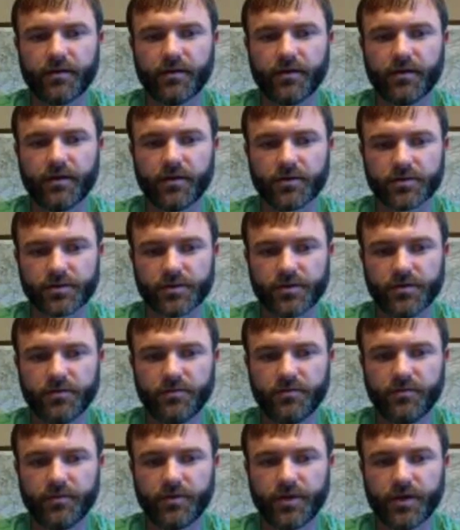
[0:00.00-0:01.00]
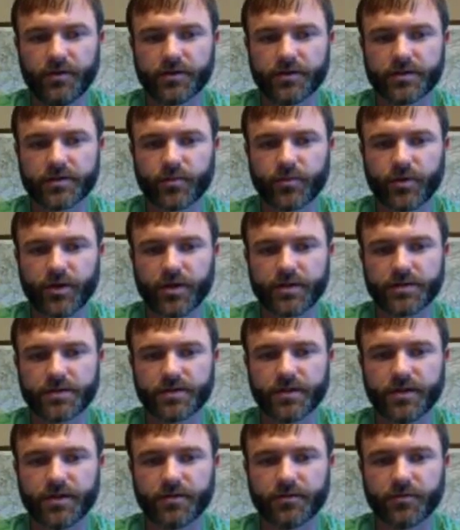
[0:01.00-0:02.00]
Also, notice the
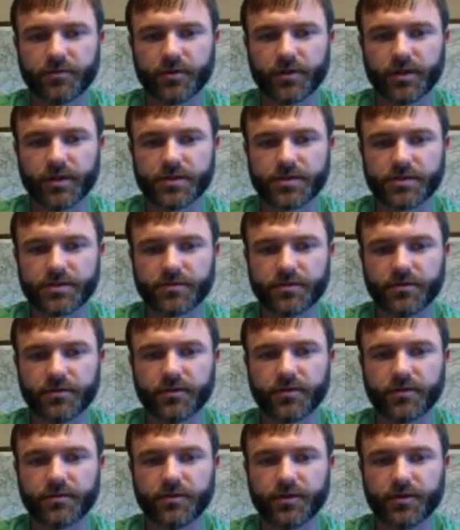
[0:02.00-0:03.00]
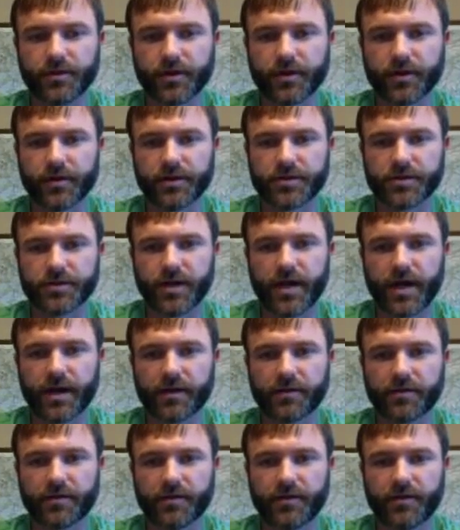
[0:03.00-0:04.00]
prostate in relation to the urinary
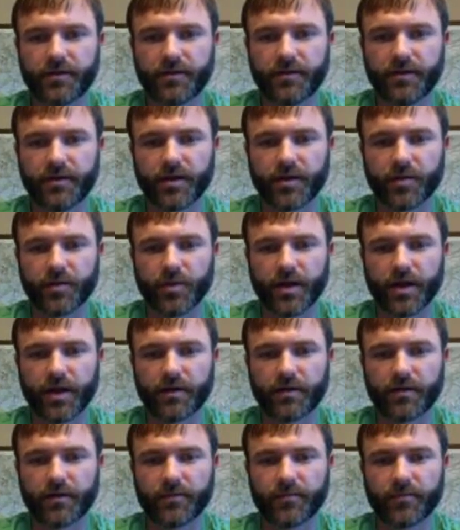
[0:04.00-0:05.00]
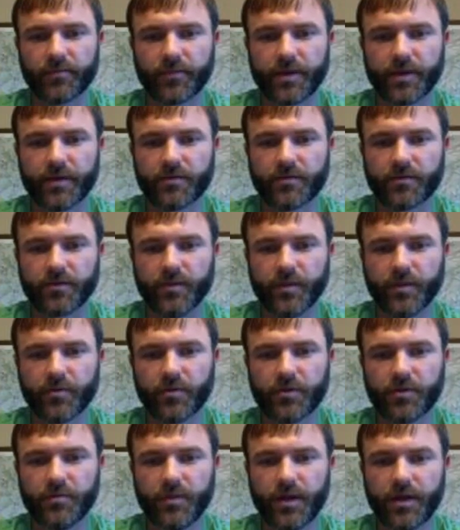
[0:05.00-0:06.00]
tract and the bladder.
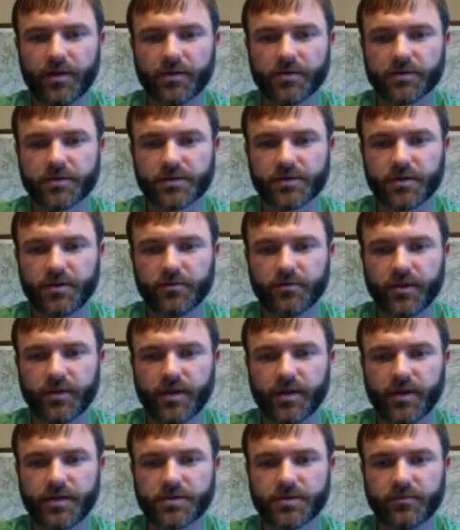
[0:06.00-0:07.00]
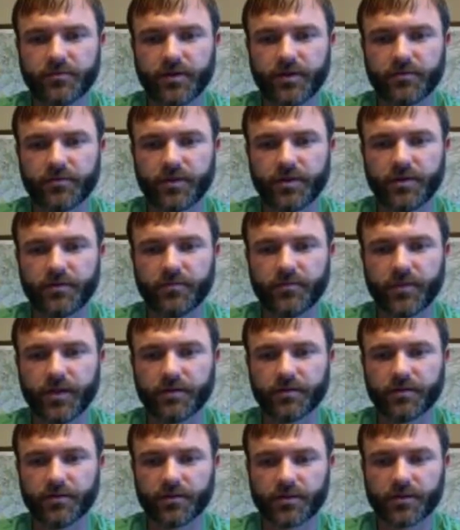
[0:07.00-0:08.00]
Remember, in males over the age of 50, an
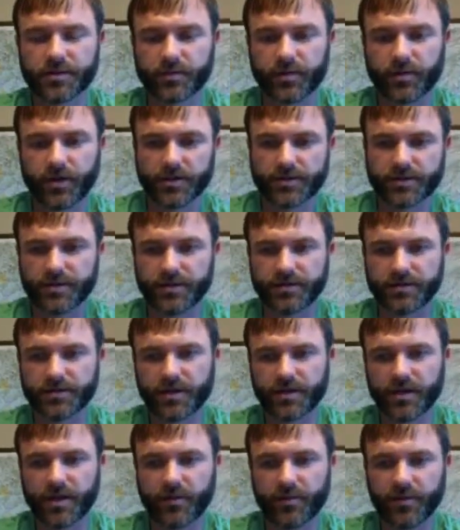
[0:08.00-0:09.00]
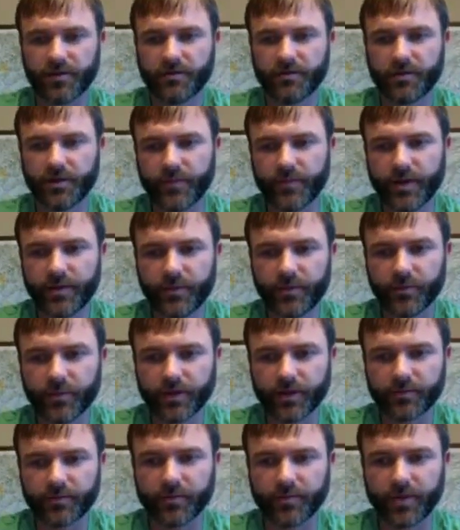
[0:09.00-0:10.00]
enlarged prostate is common and may be
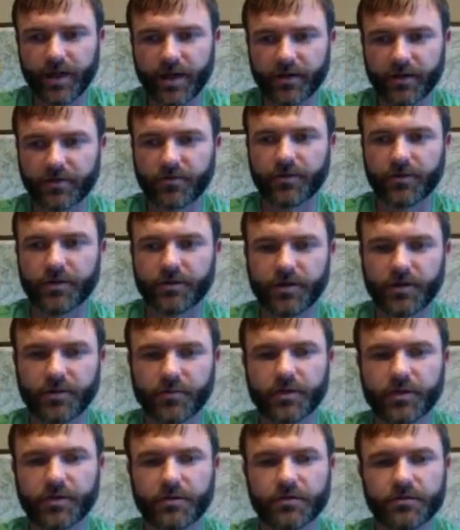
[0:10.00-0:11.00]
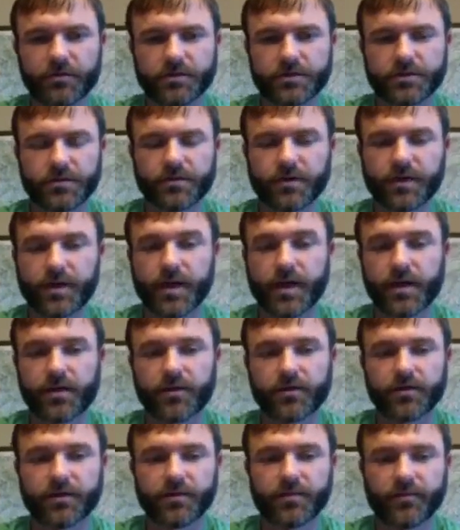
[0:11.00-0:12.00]
problematic when attempting to insert a
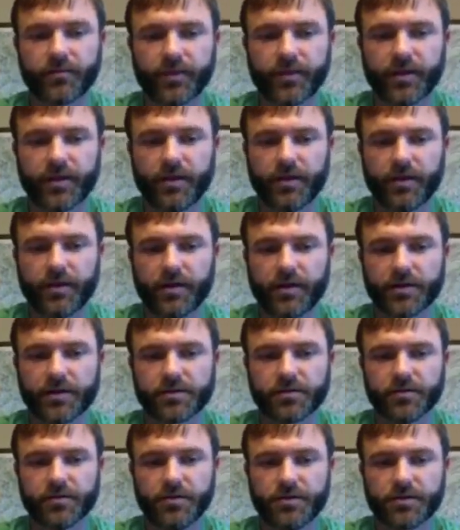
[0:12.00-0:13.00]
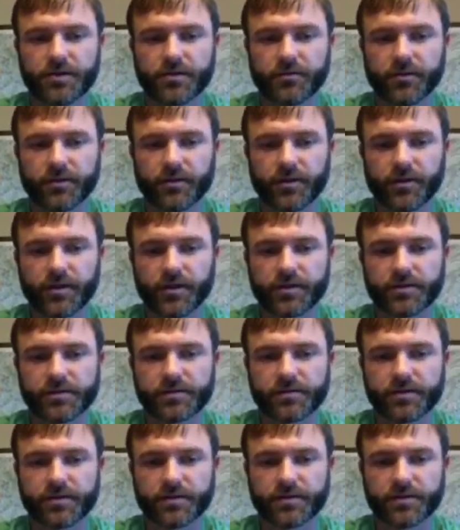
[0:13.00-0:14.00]
catheter. A solution for
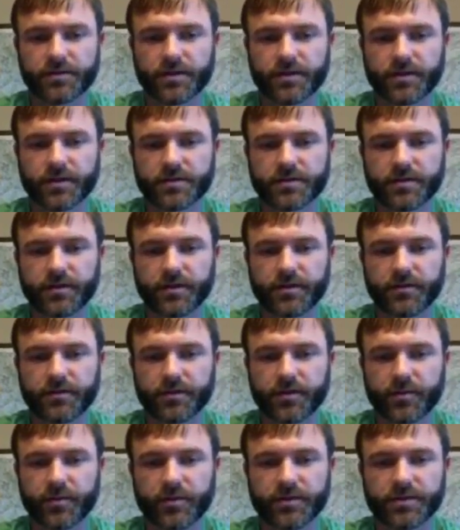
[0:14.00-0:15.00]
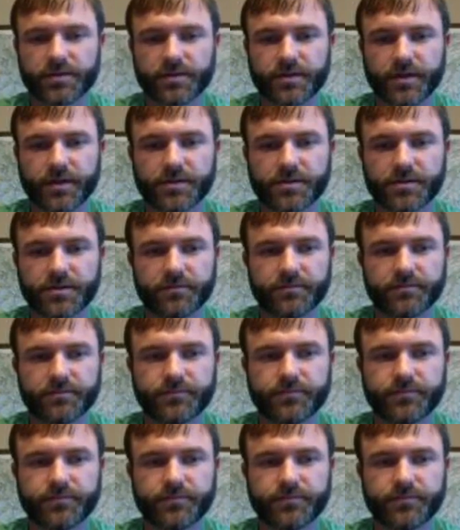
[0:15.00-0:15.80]
this is discussed later in the presentation.